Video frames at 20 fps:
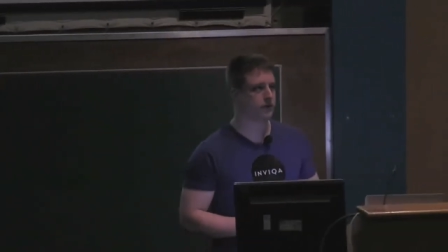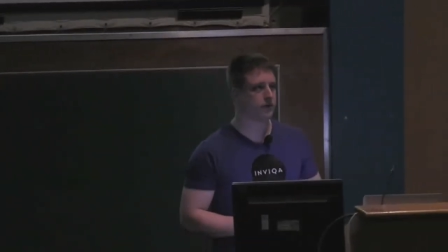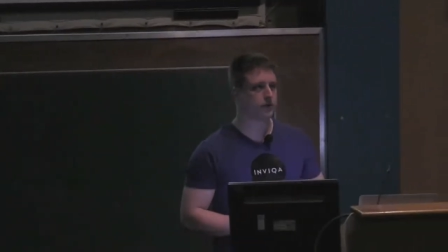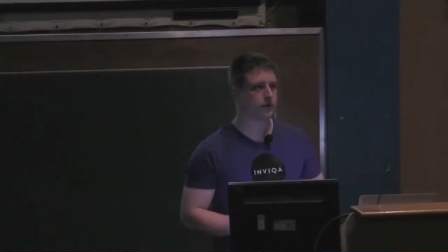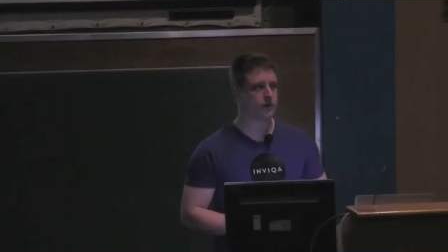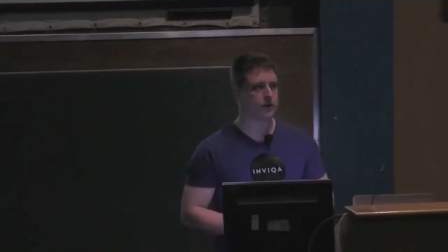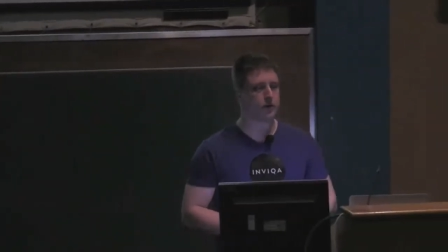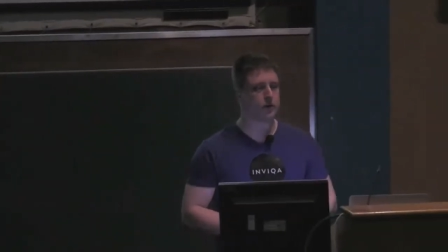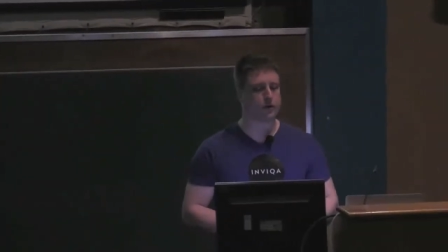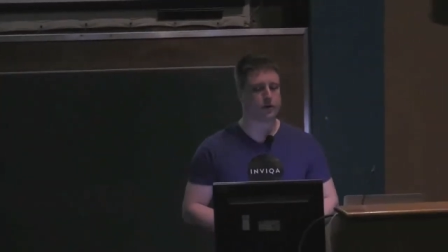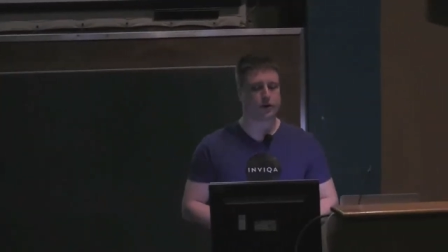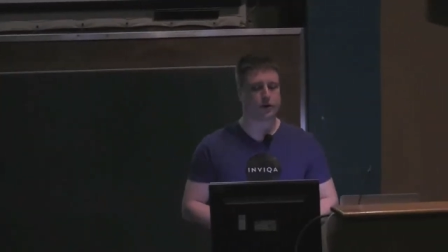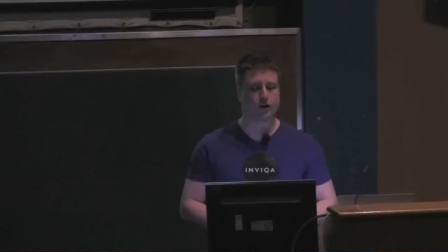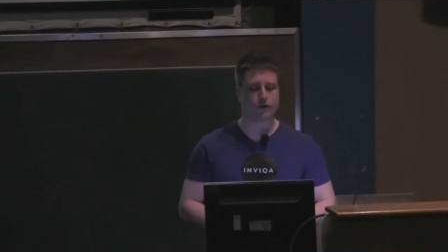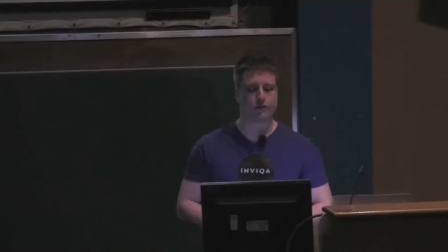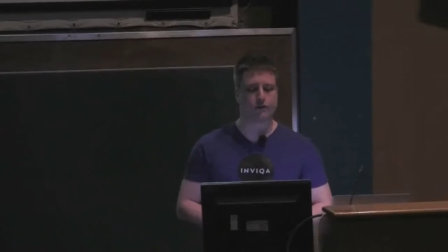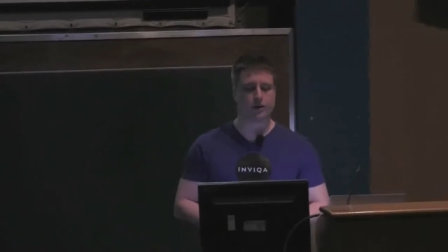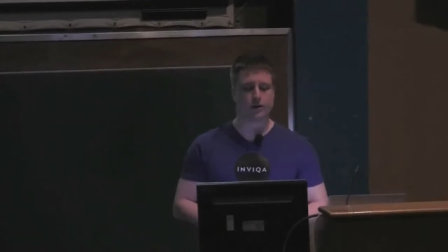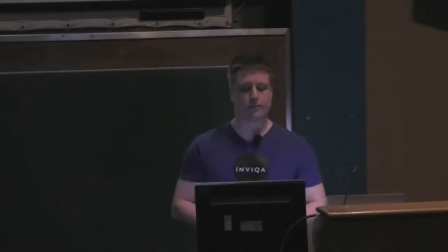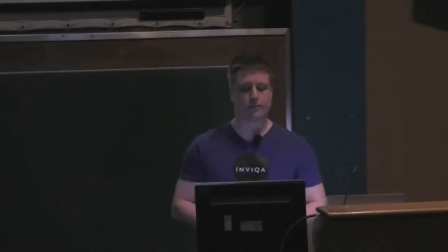do not
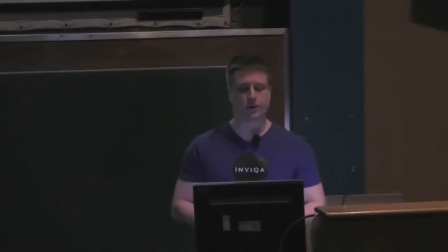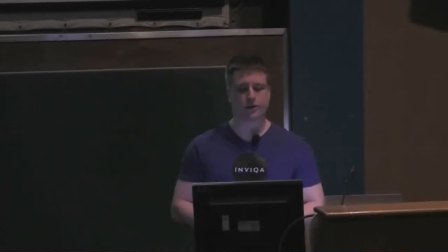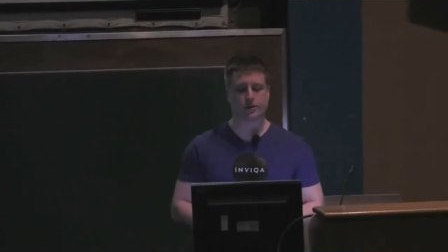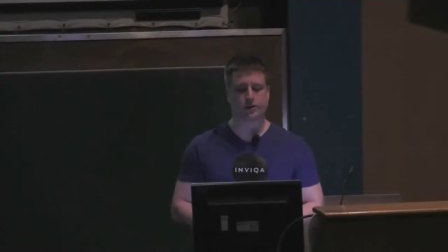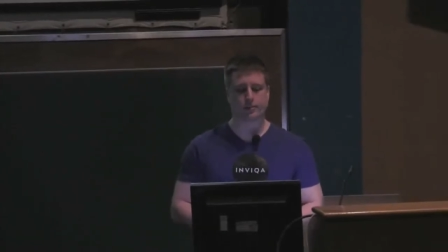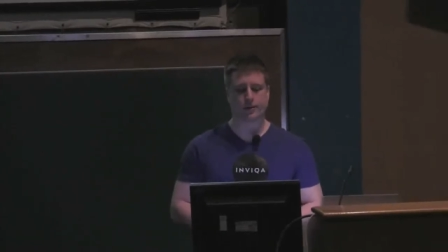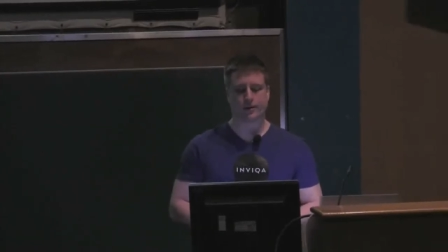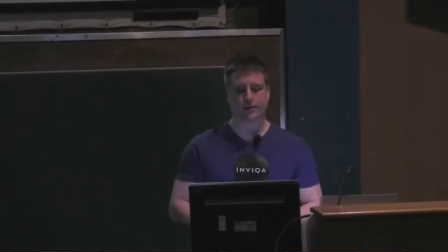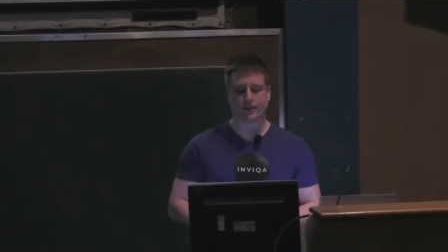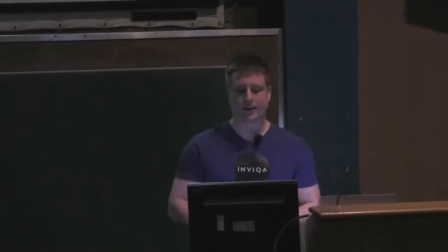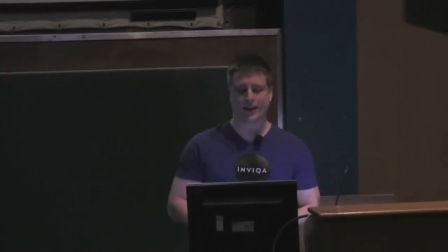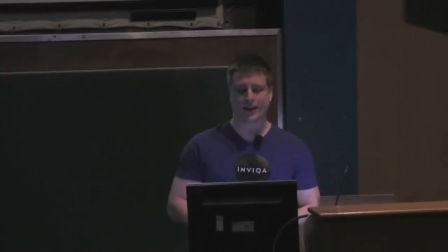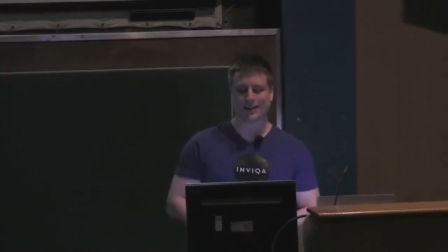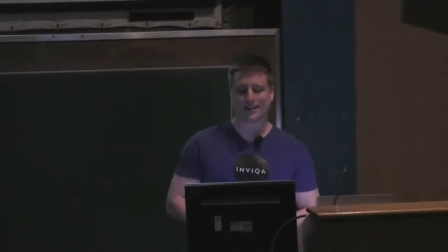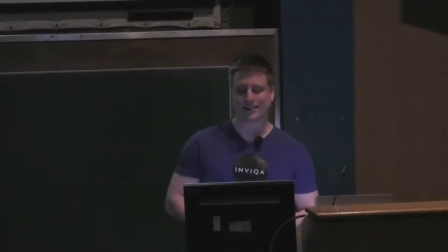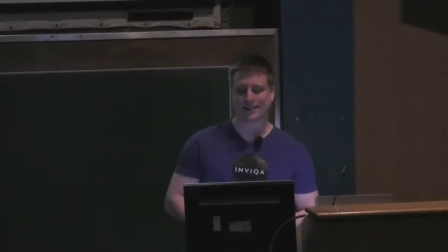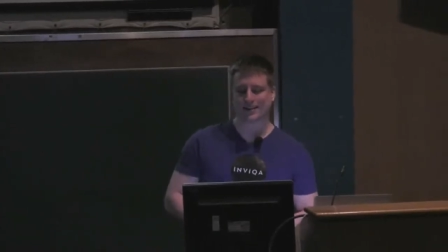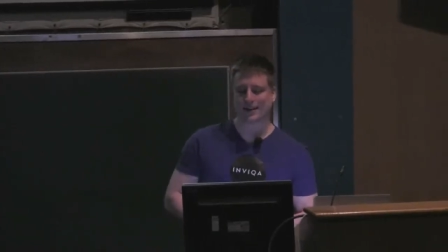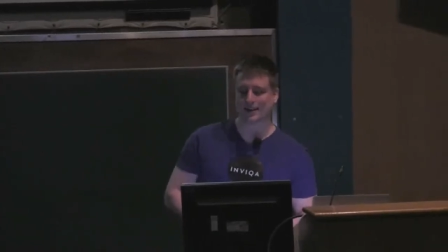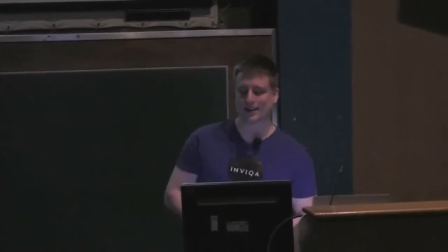know very much about
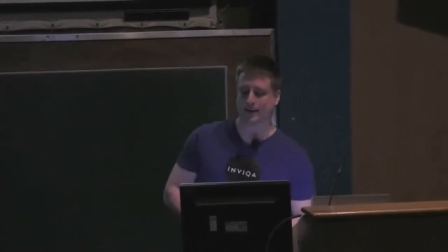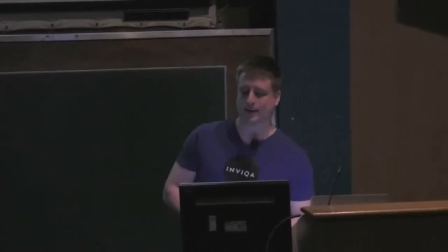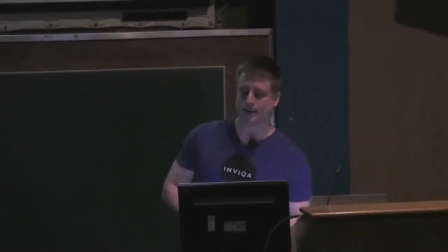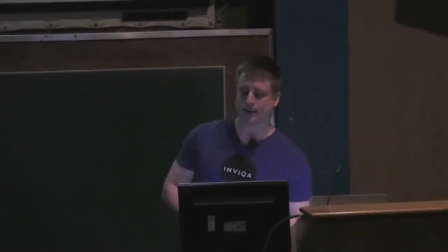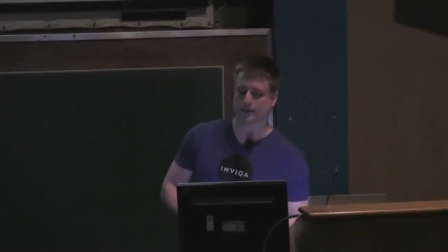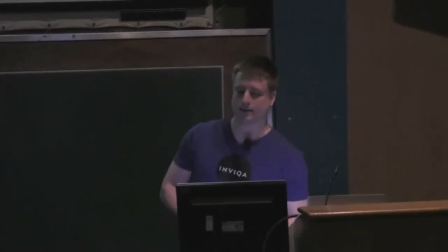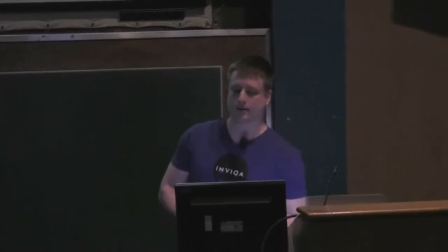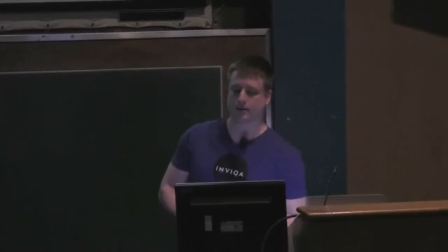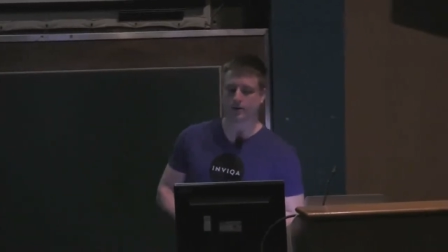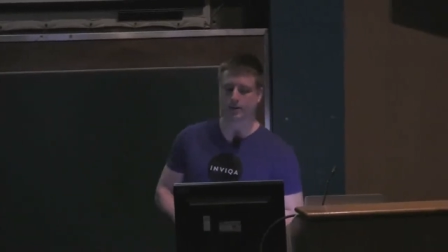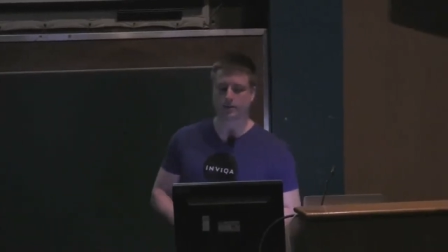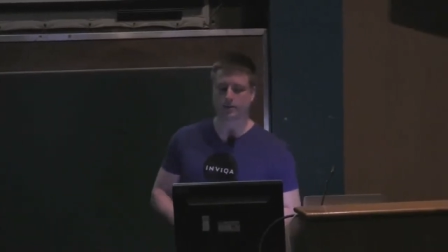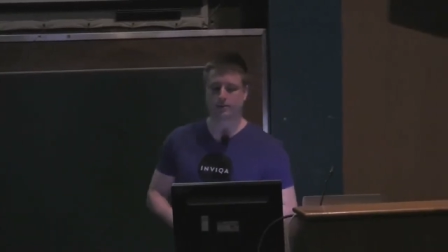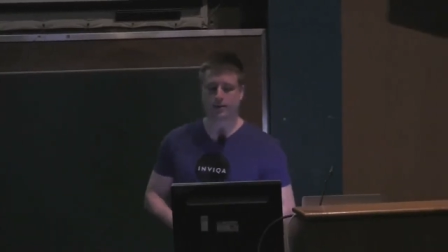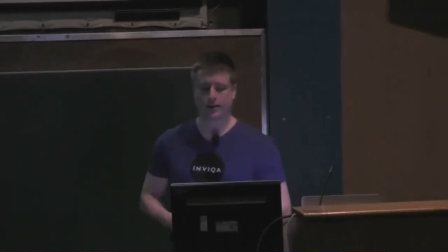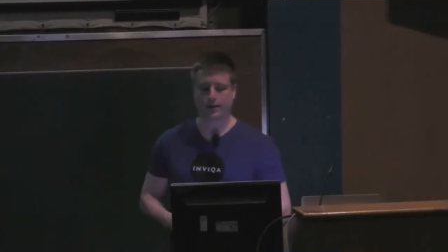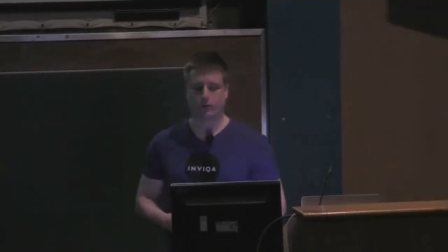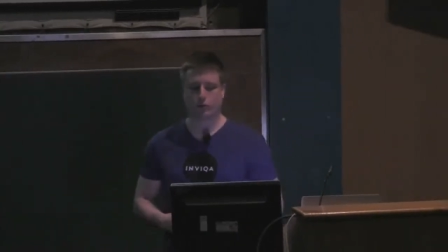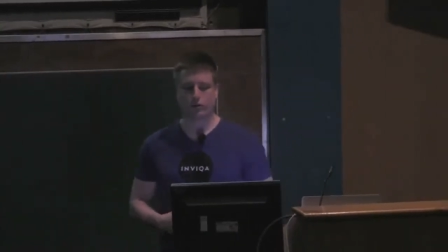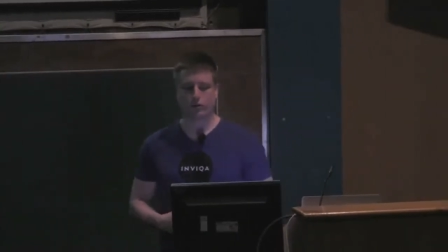Git than it is to
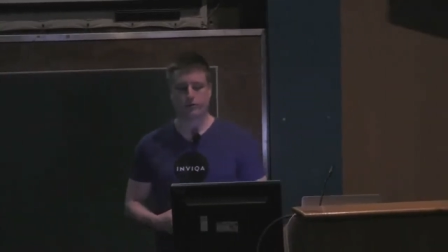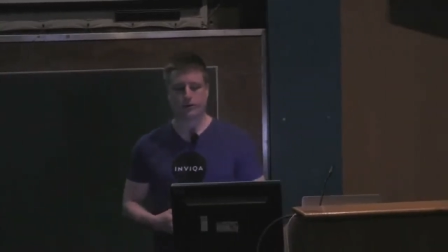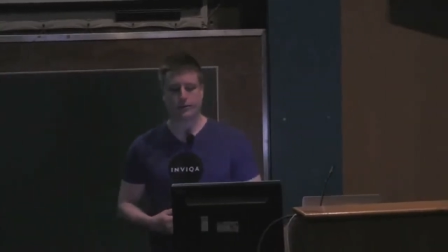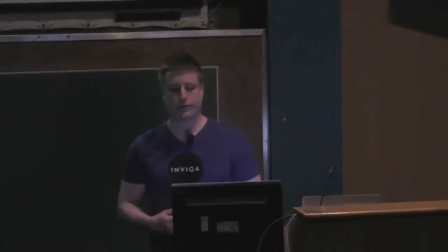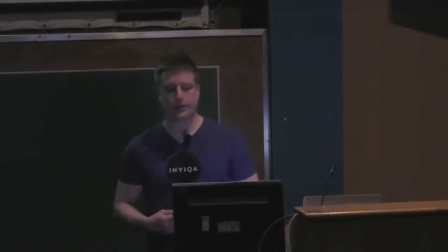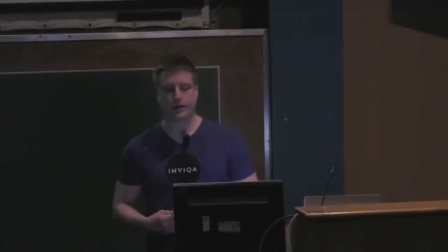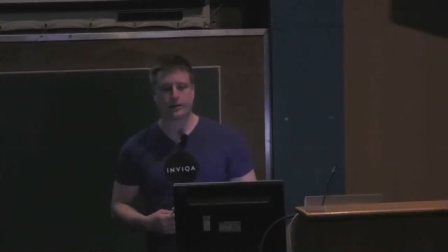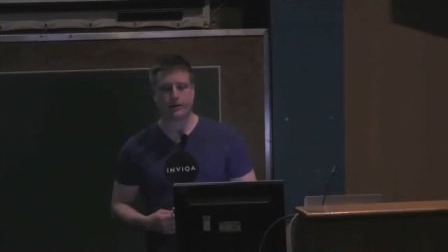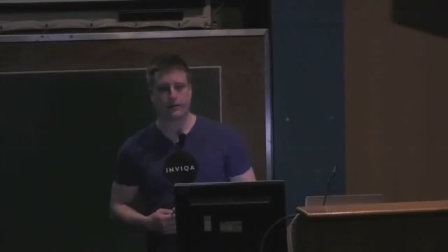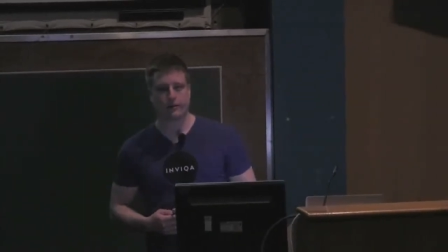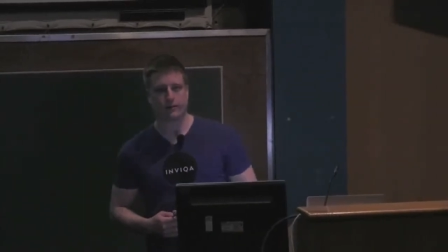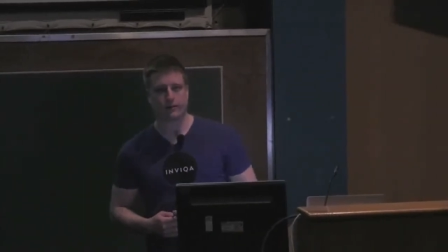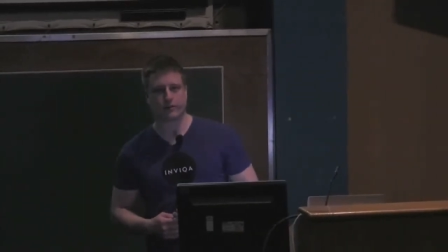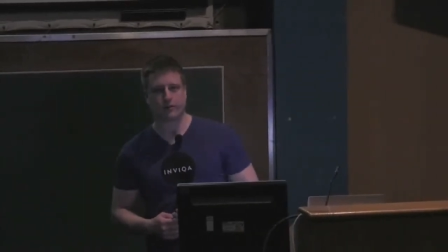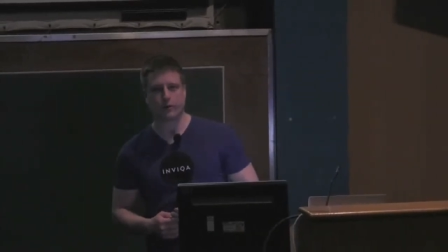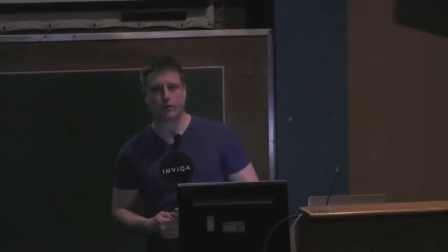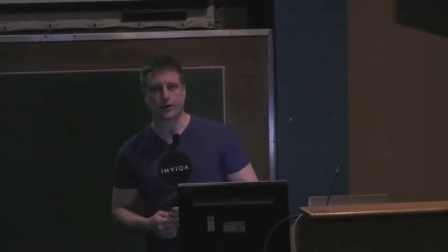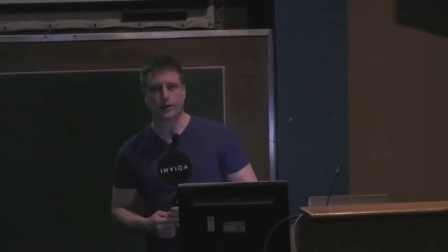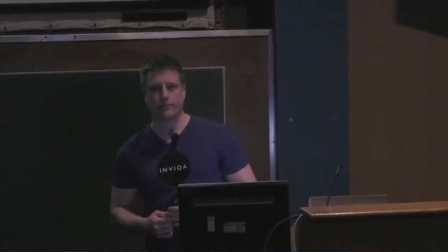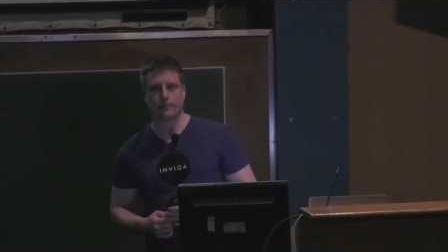explain what rebasing is
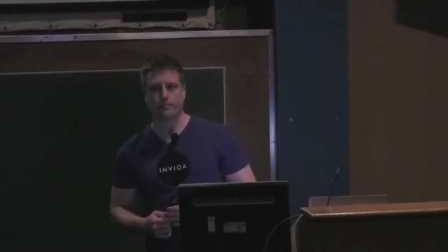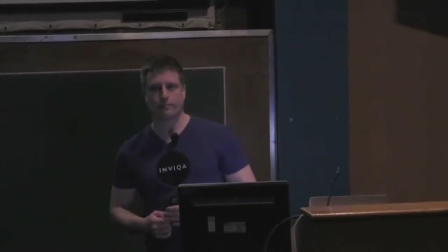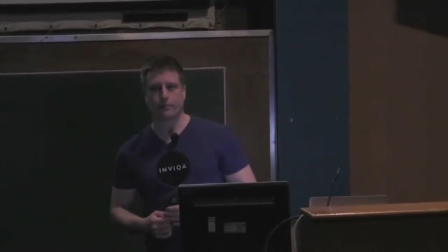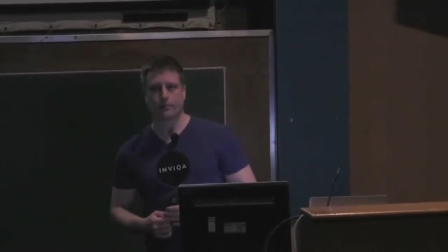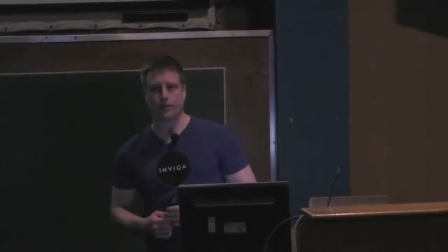doing.